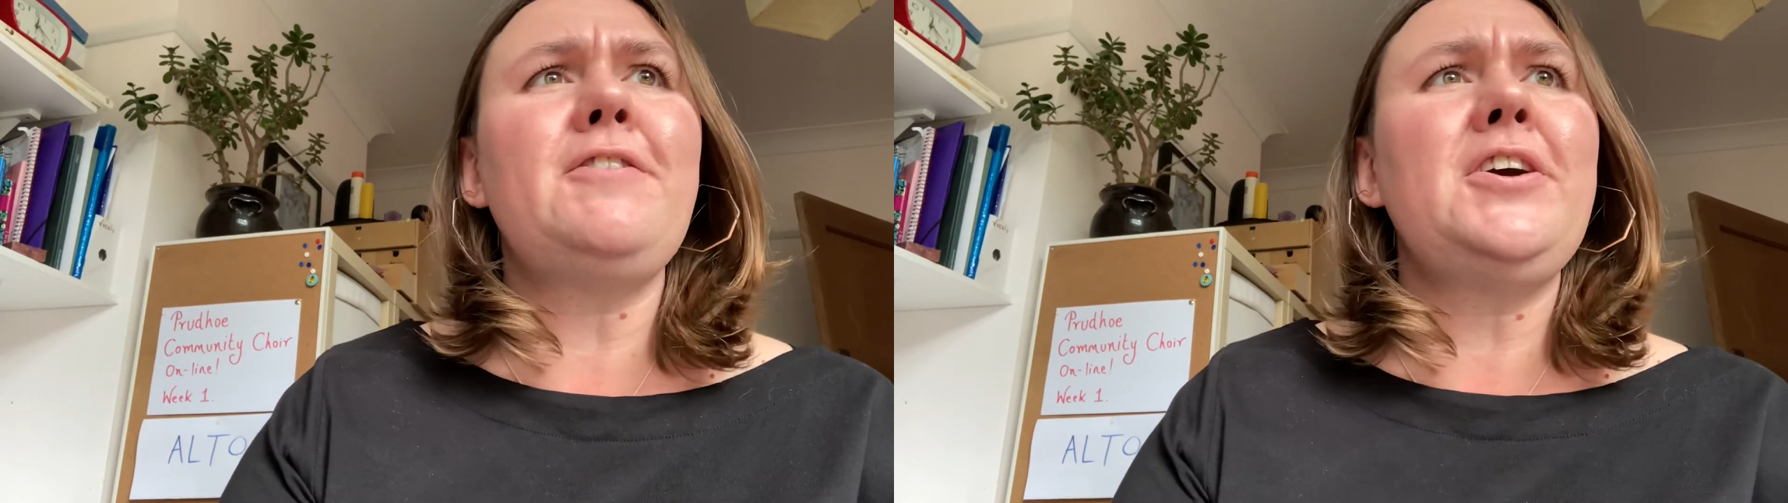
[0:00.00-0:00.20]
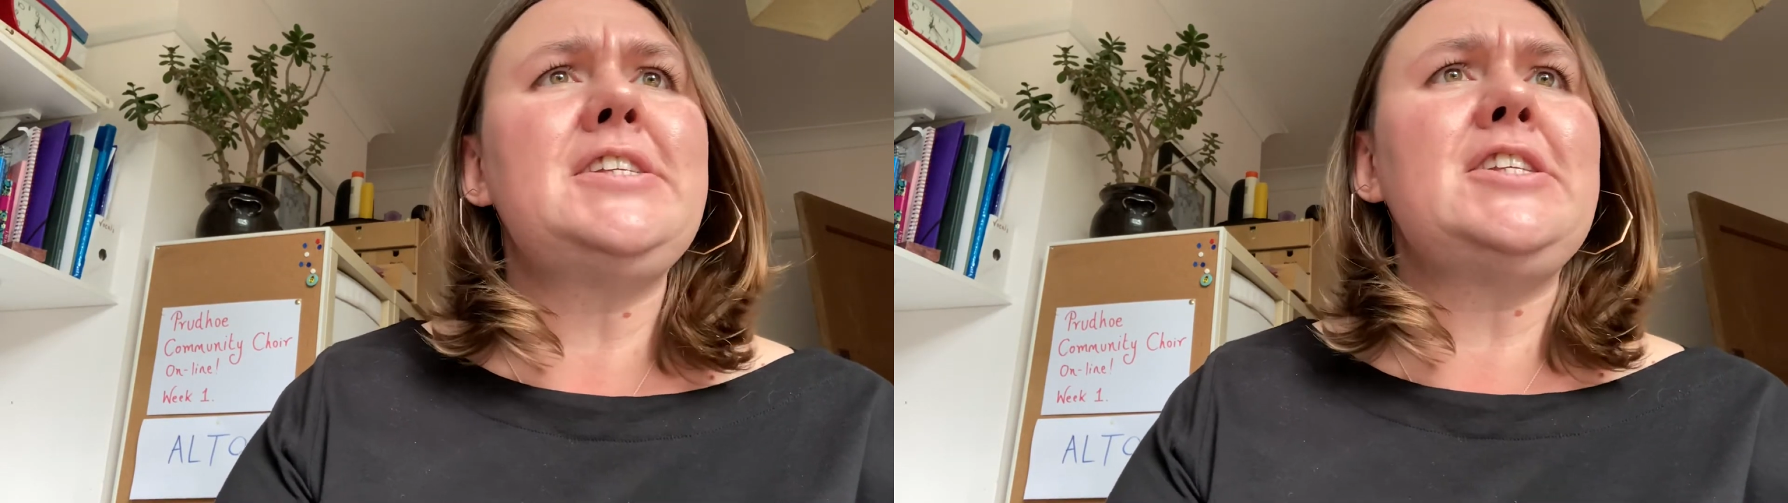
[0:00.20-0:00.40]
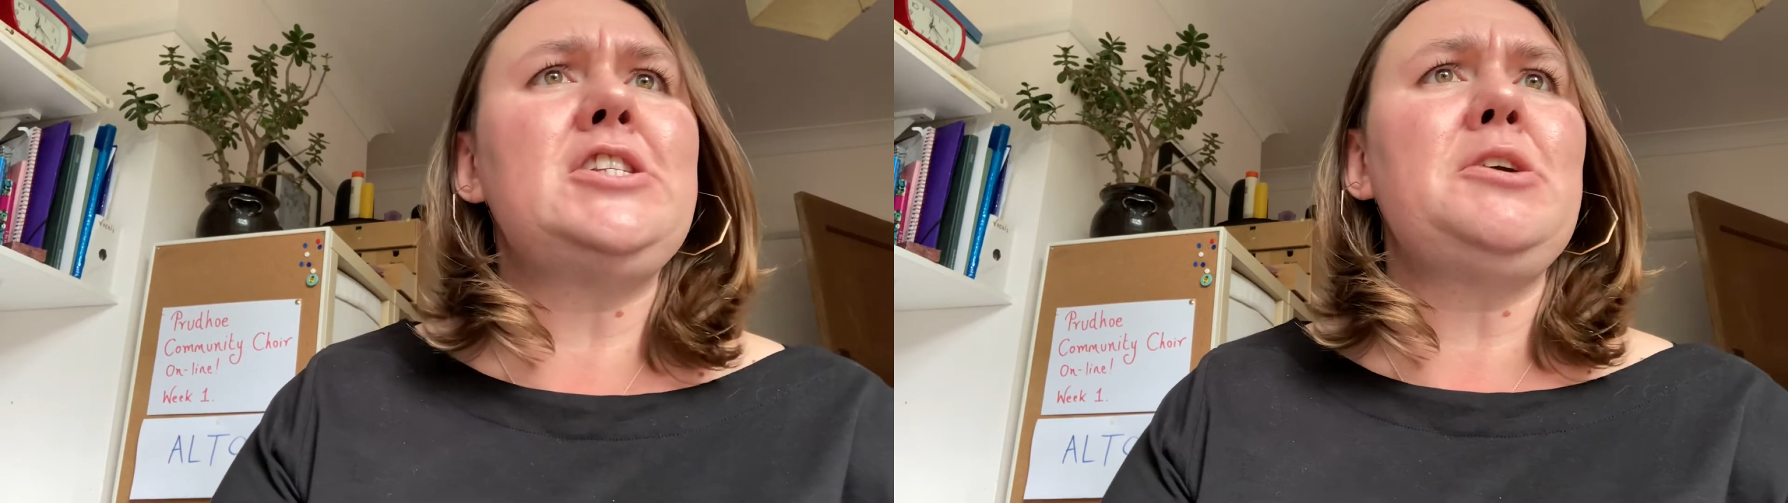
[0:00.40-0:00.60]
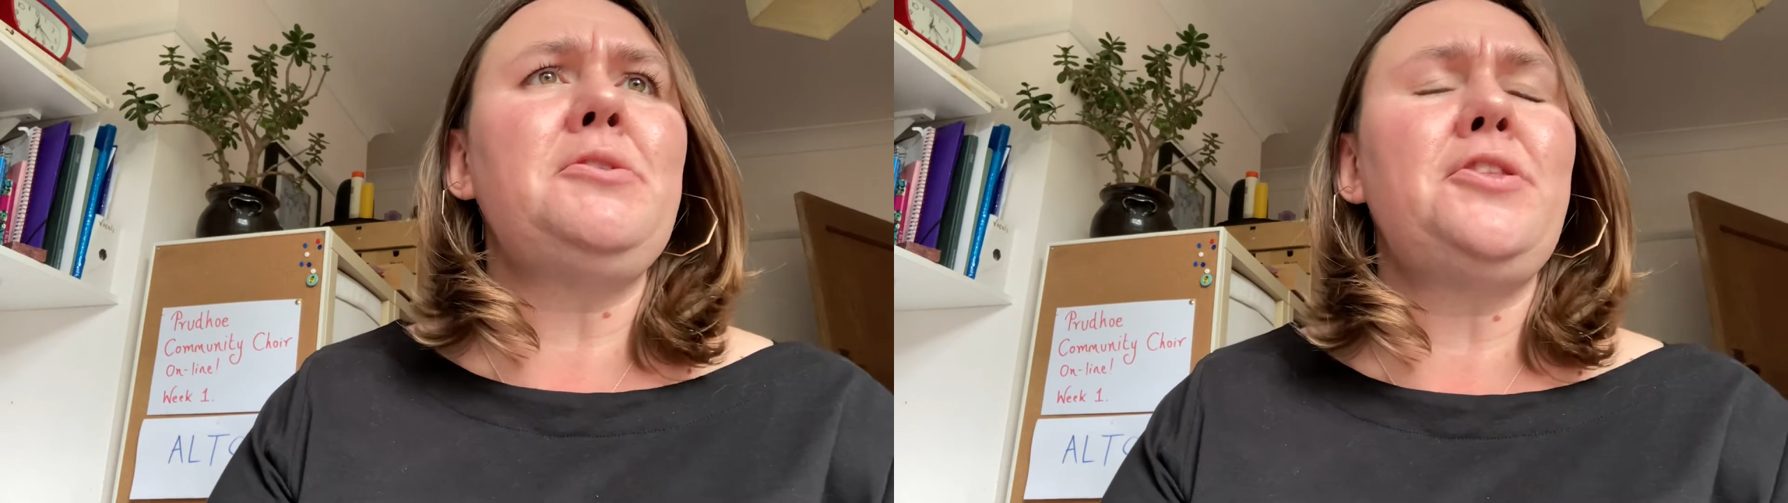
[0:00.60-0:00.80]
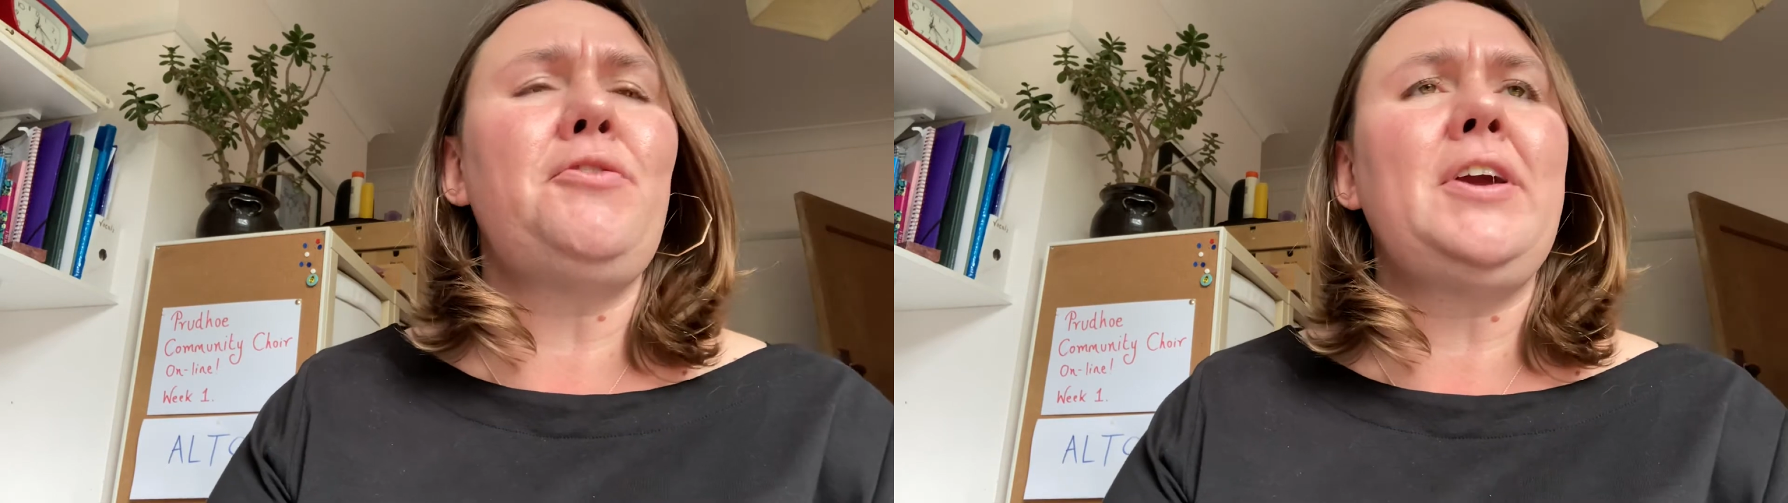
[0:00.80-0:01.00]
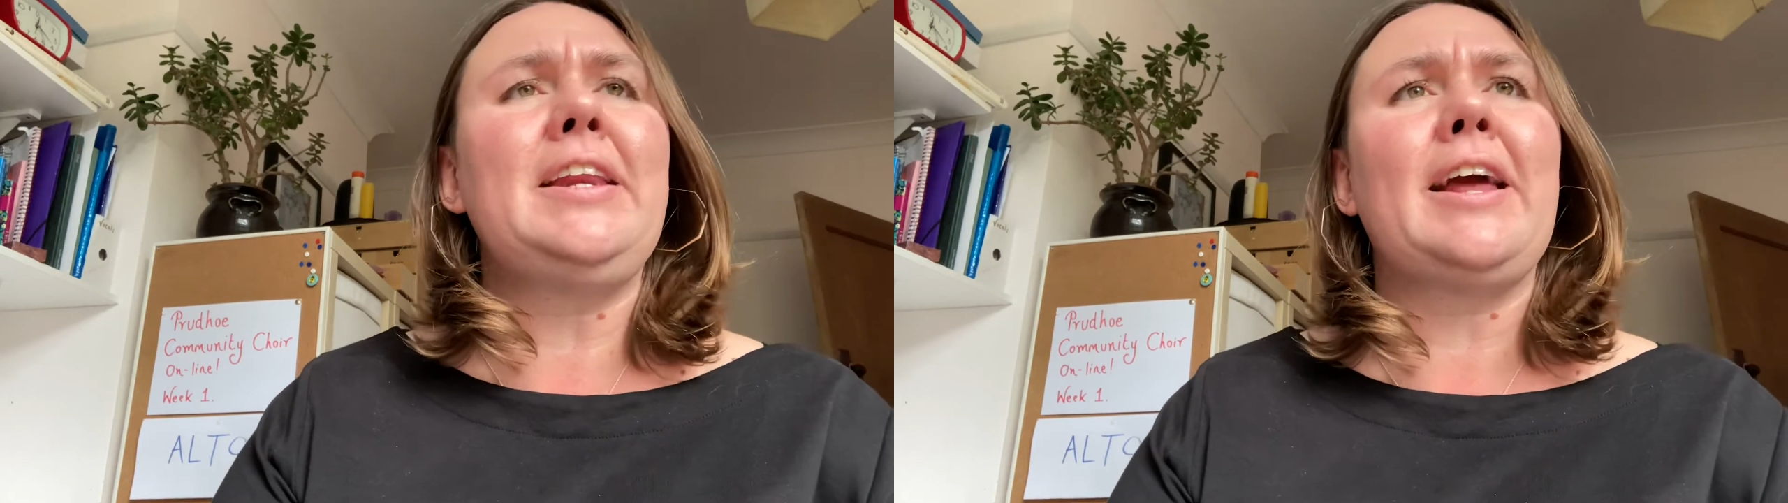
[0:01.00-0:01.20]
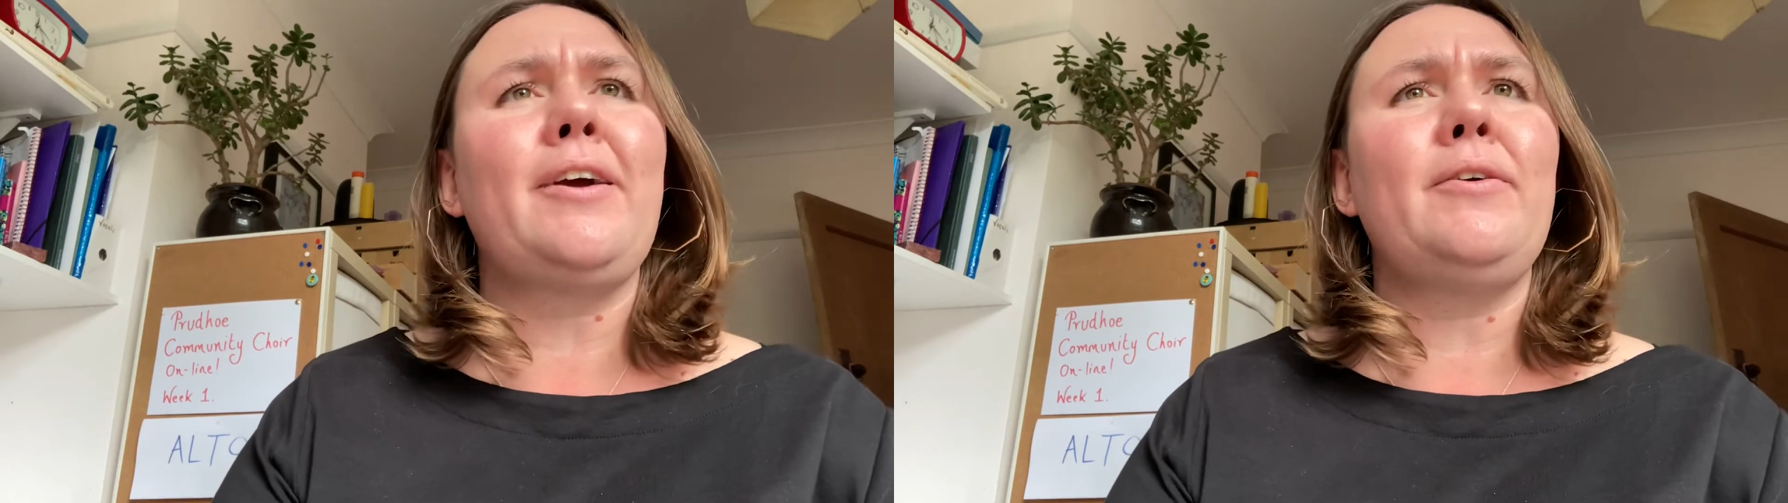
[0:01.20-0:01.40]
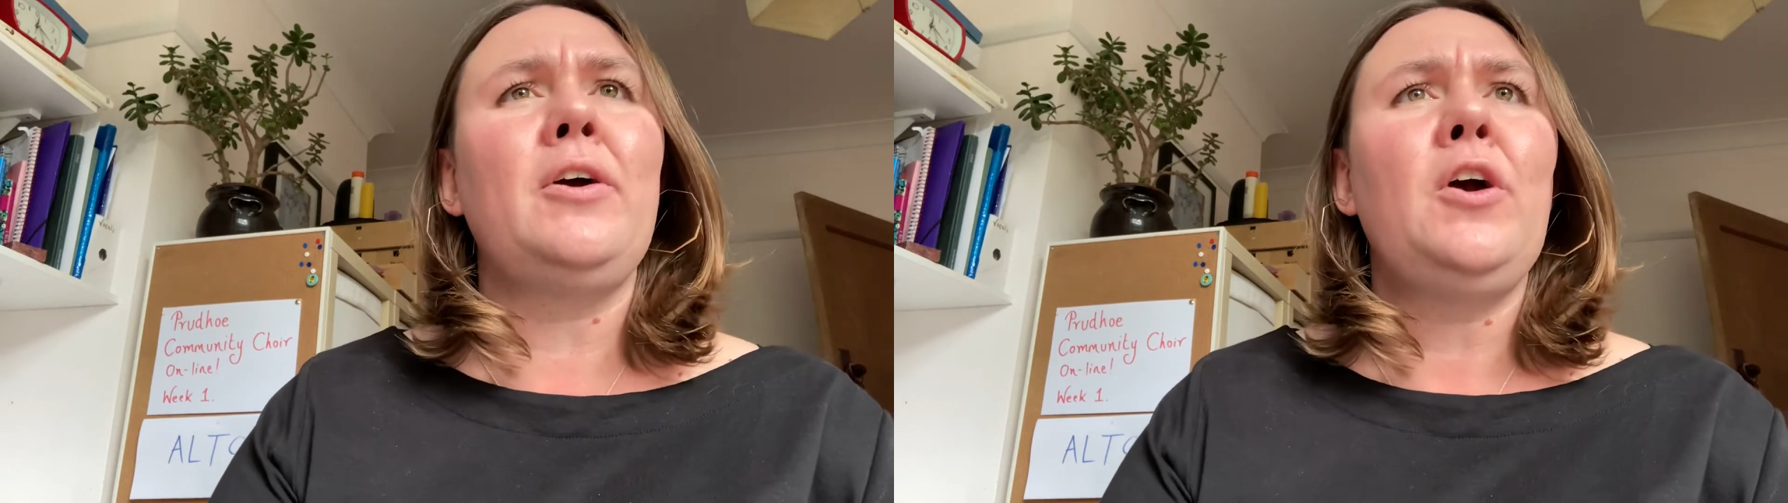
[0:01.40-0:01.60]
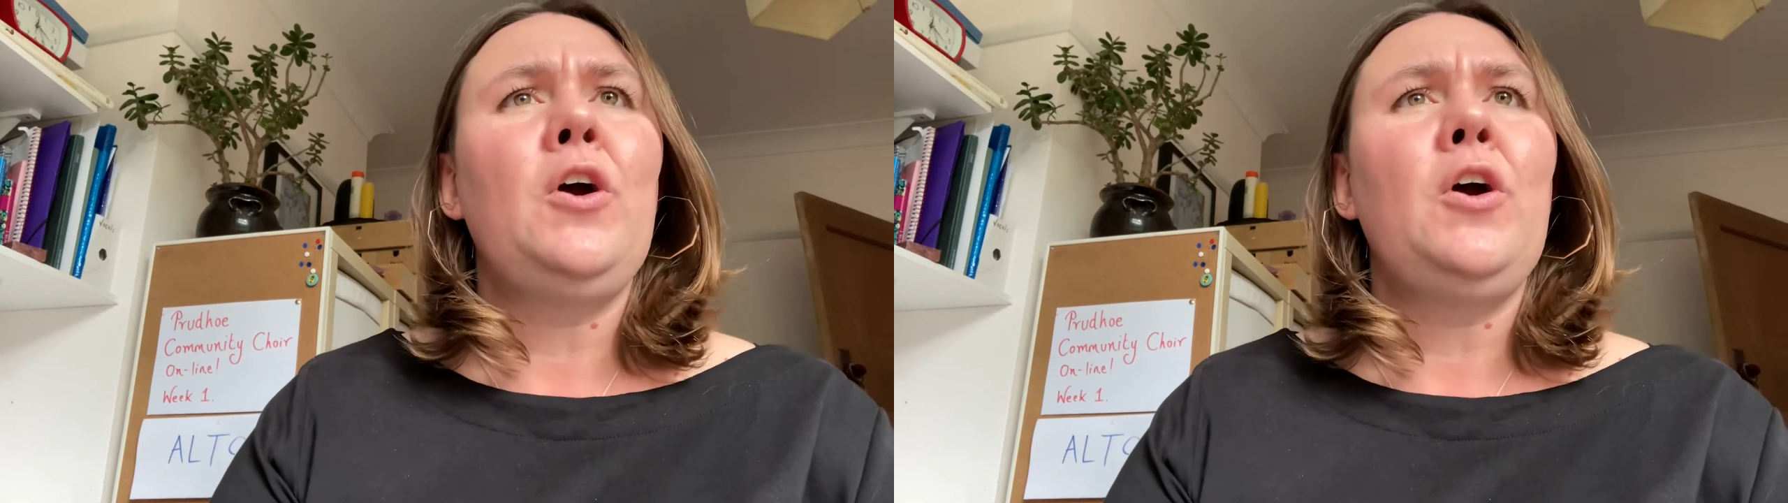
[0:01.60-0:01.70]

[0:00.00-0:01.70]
verses 2 and 3 now,